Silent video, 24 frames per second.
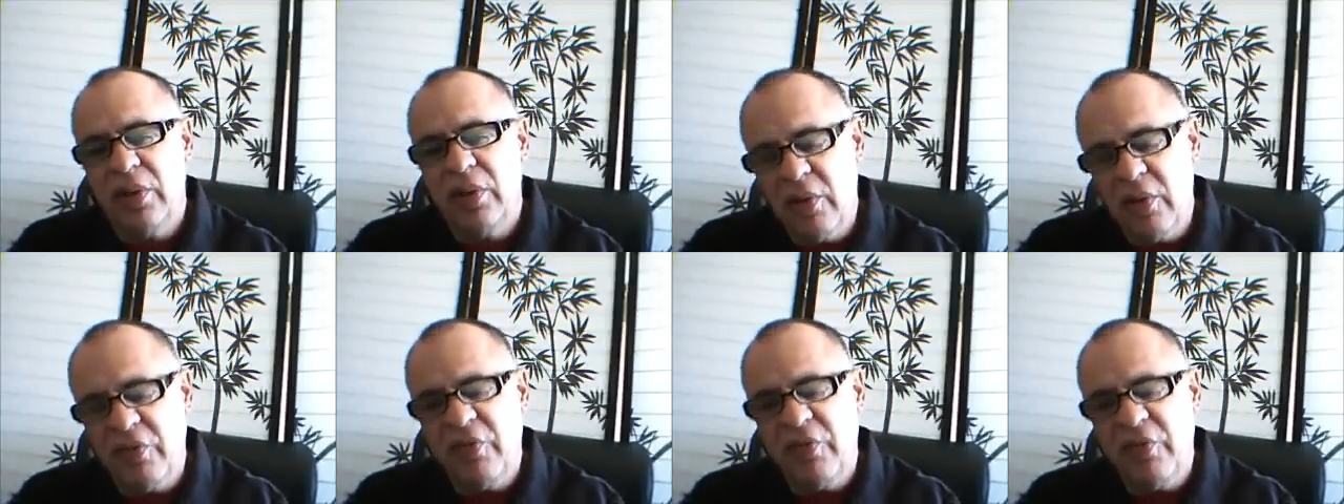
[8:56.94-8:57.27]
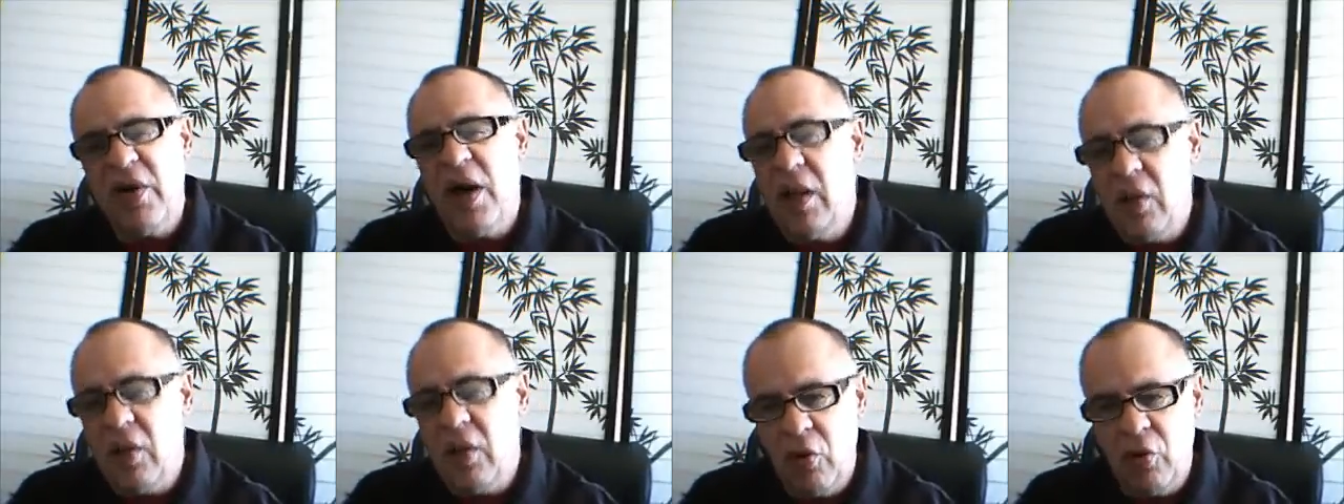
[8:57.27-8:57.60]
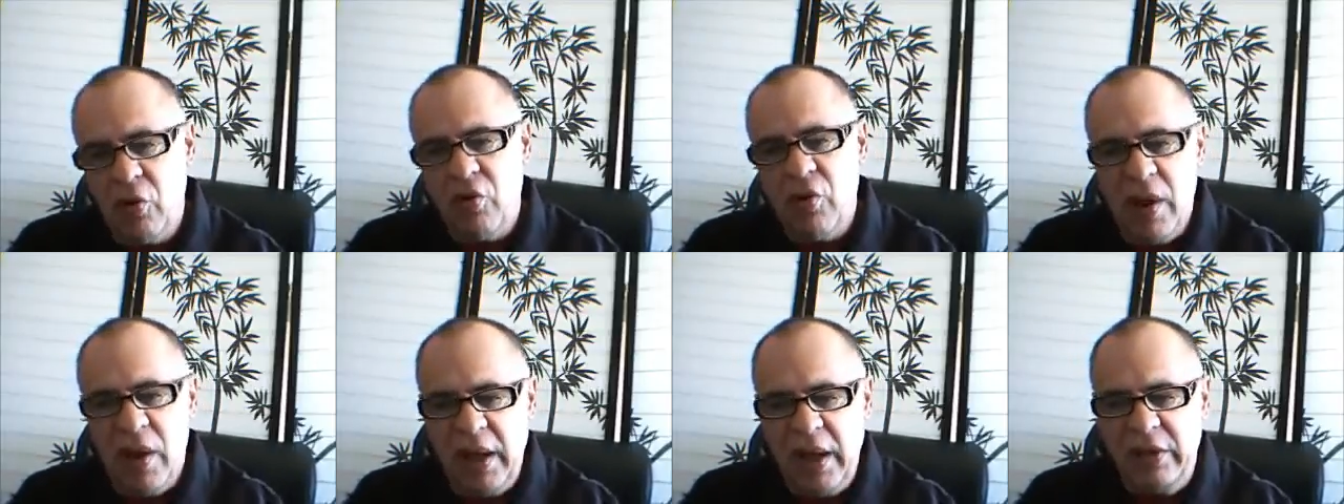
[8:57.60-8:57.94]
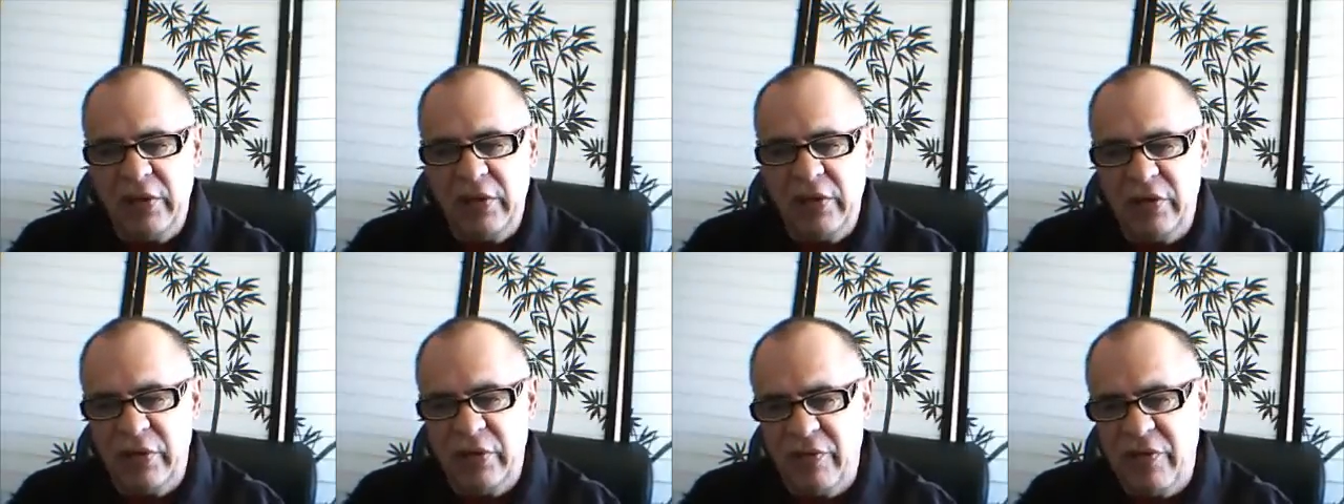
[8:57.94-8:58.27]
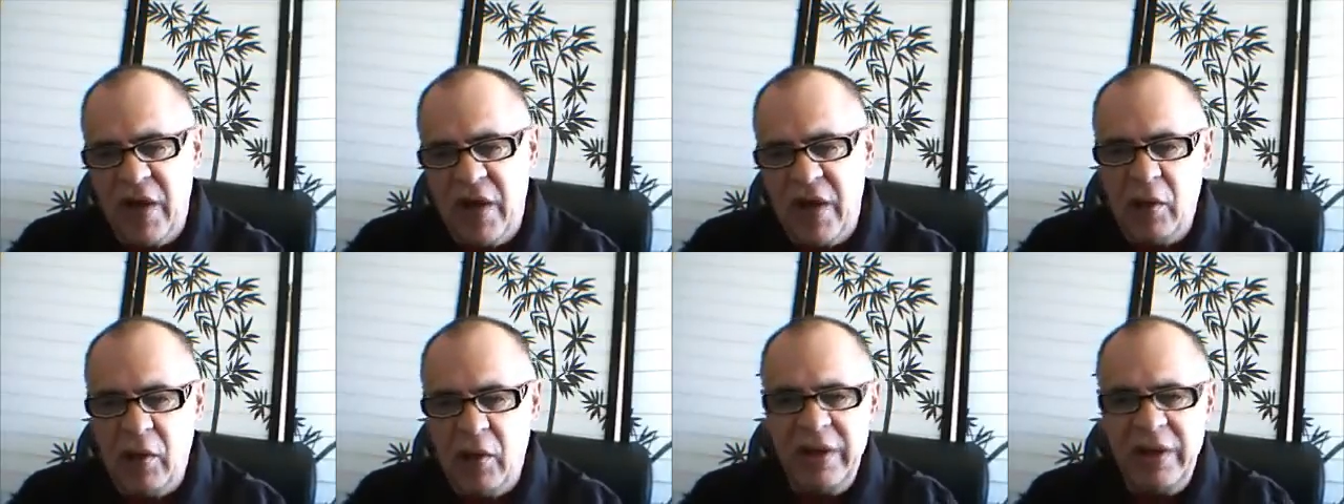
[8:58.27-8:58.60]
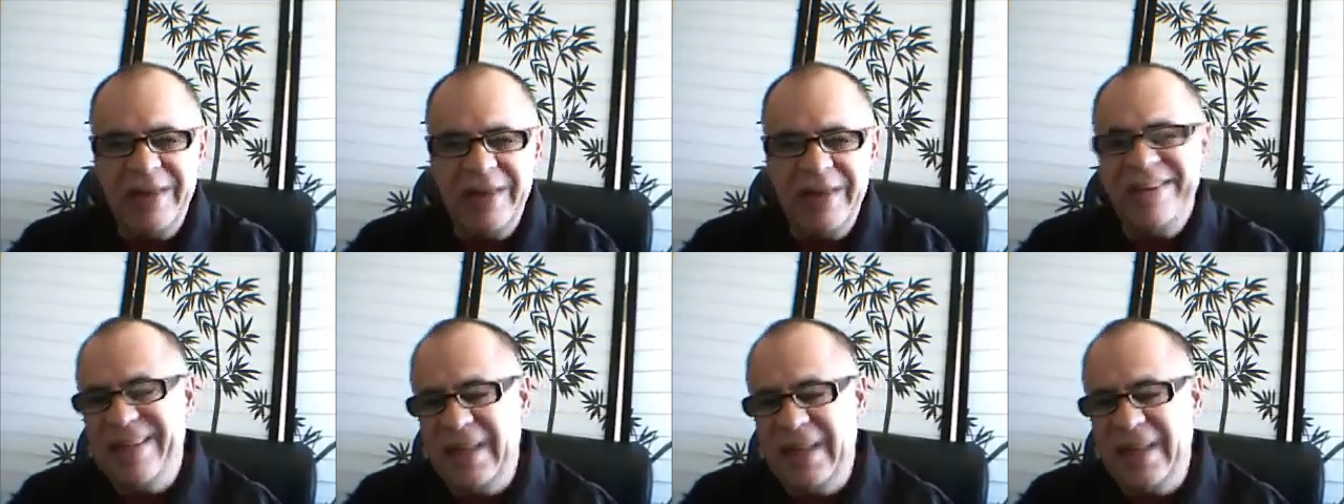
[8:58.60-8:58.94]
to follow Christ, to follow
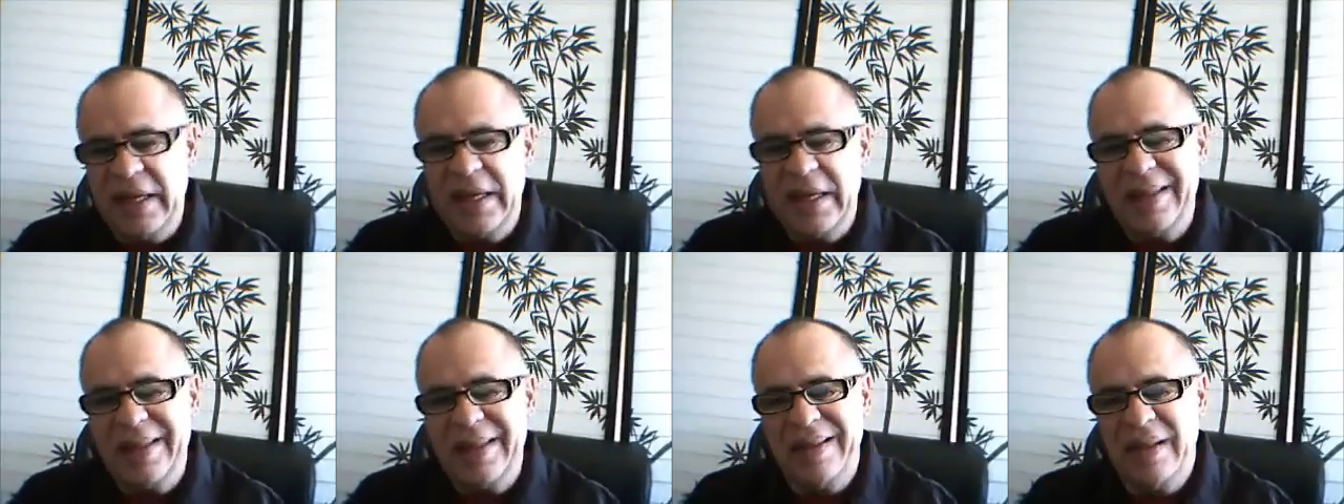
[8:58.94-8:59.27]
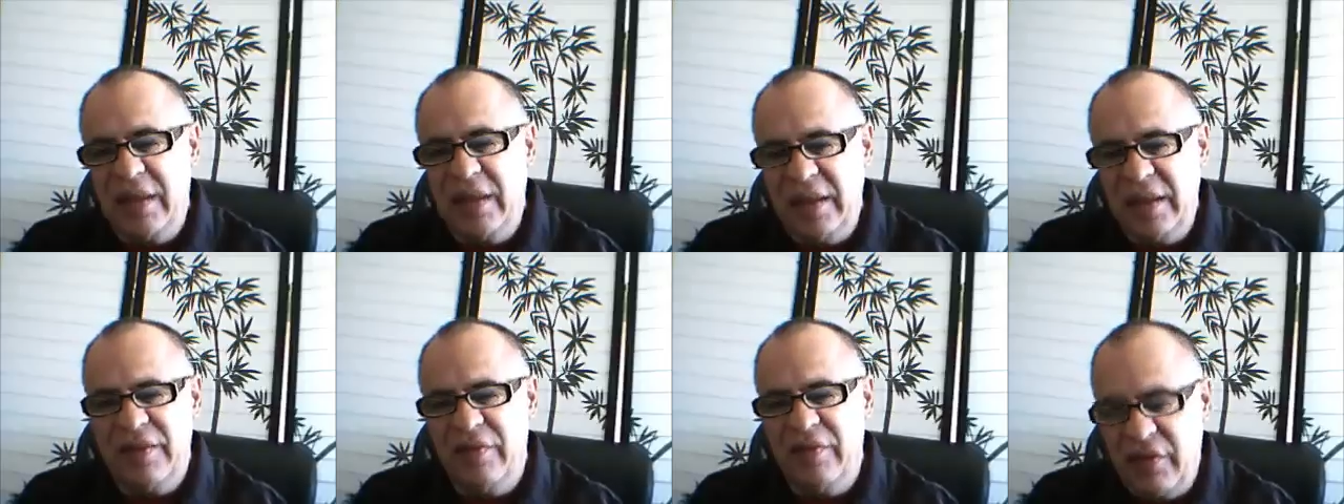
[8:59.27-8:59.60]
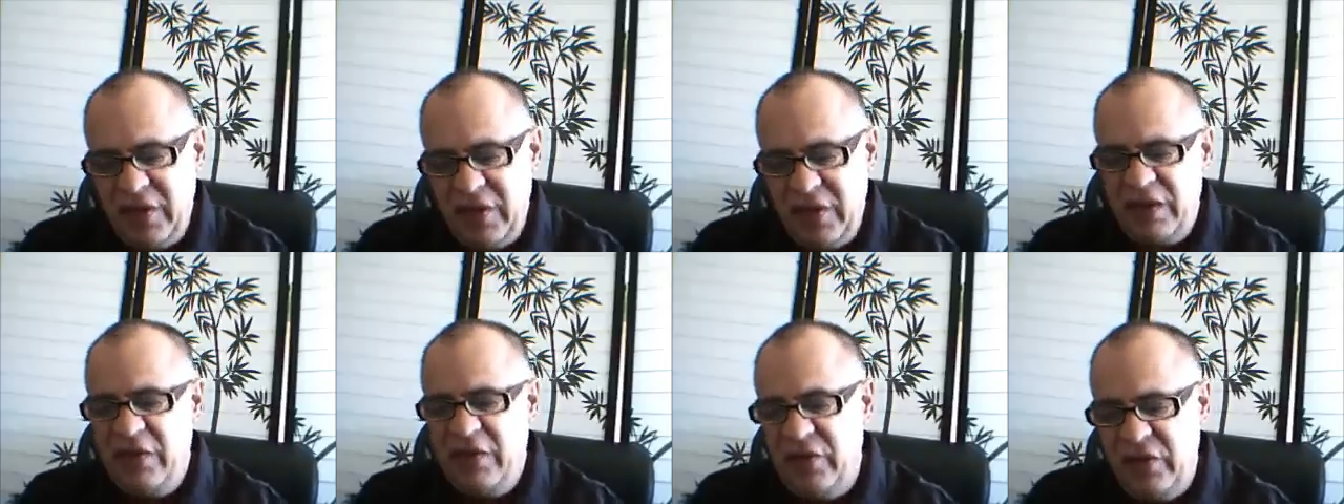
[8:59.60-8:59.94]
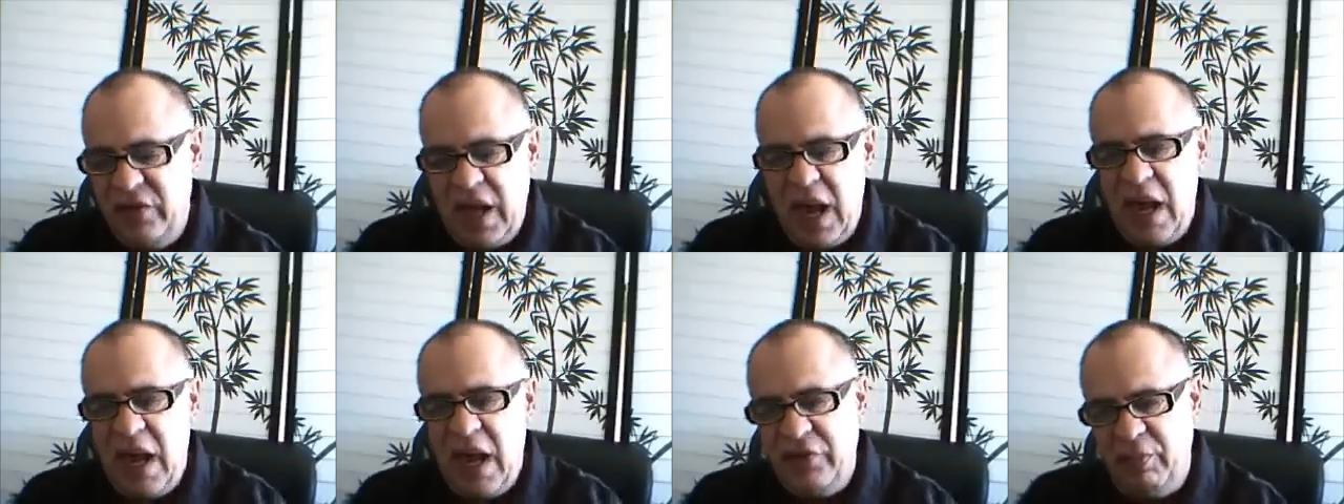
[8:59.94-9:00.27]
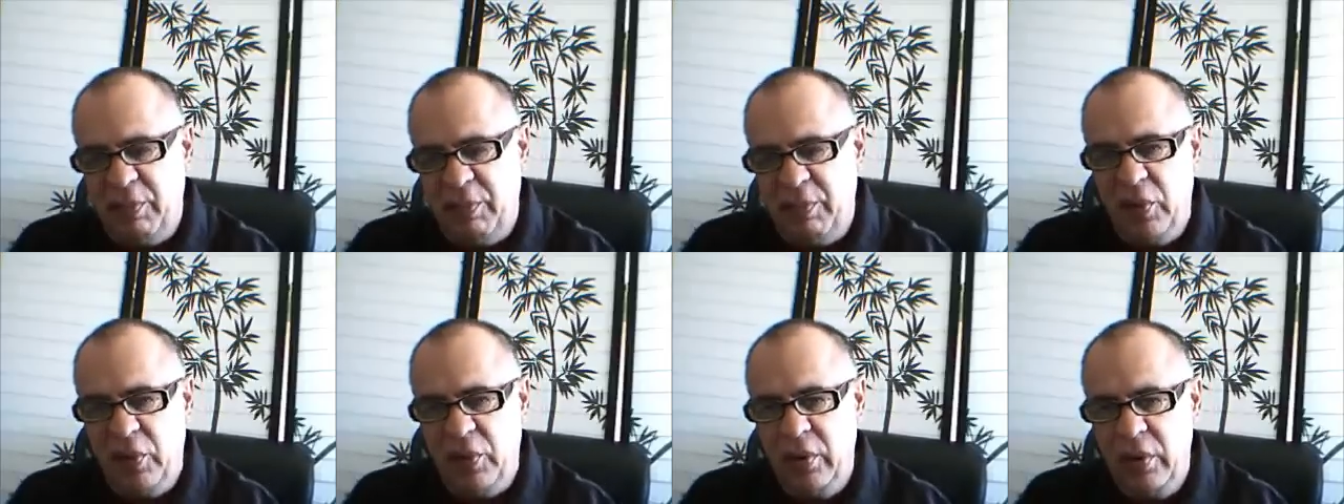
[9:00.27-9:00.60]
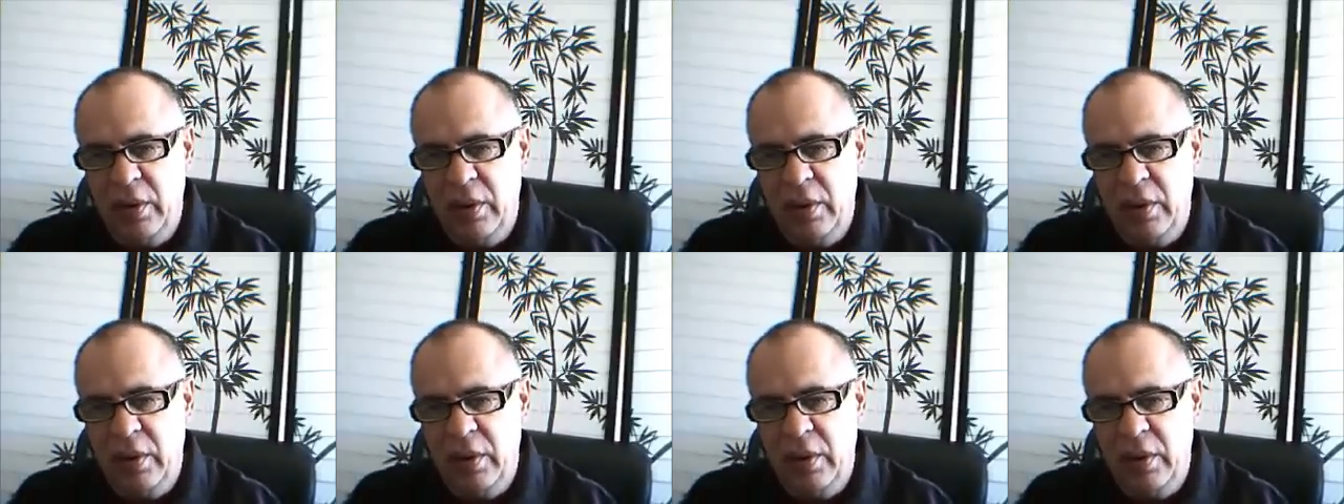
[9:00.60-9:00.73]
his lead, to live his gospel,